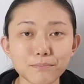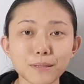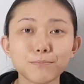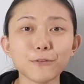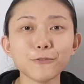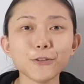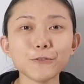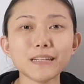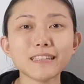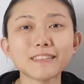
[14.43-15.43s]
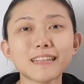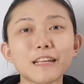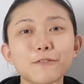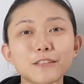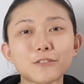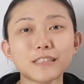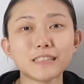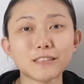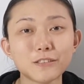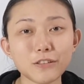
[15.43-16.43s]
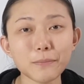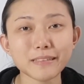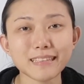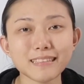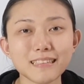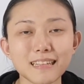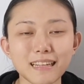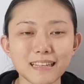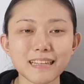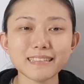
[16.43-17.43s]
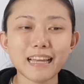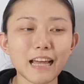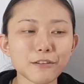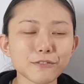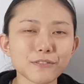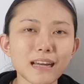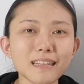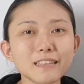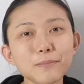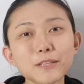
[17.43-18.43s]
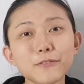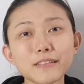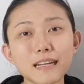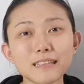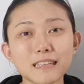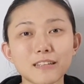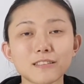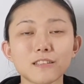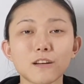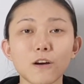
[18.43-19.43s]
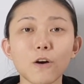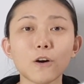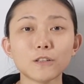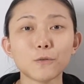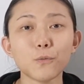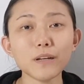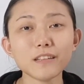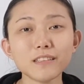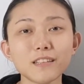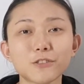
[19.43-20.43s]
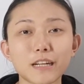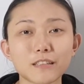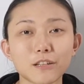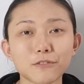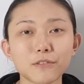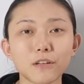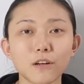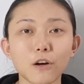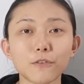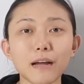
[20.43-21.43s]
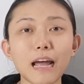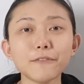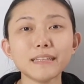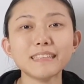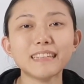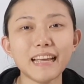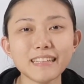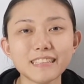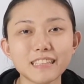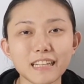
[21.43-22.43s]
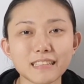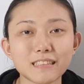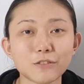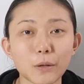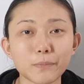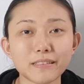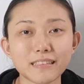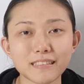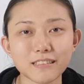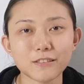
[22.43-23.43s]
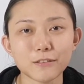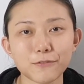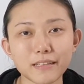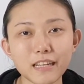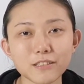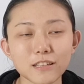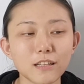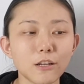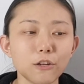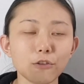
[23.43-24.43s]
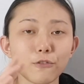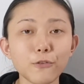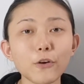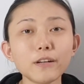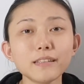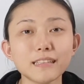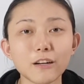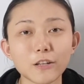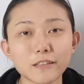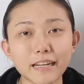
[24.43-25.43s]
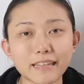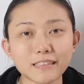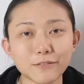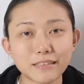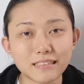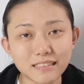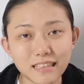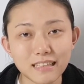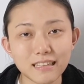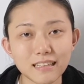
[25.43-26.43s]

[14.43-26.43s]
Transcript: But before we get to the level 3 drop test, let's have a little bit of a rundown on what are the trade-offs of having the SGS drop resistance certification for the Honor X7C.